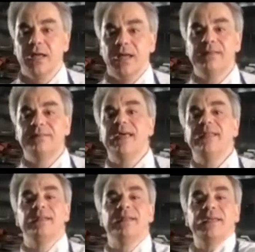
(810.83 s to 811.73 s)
and
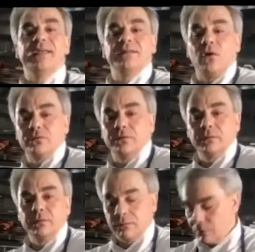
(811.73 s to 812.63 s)
then later on
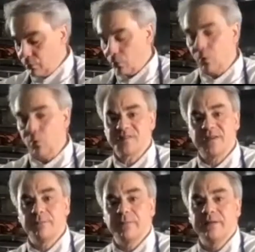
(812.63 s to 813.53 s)
roast
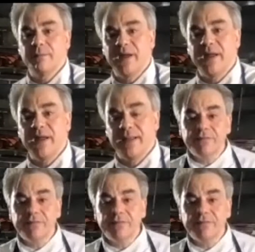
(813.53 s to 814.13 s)
them in the pan.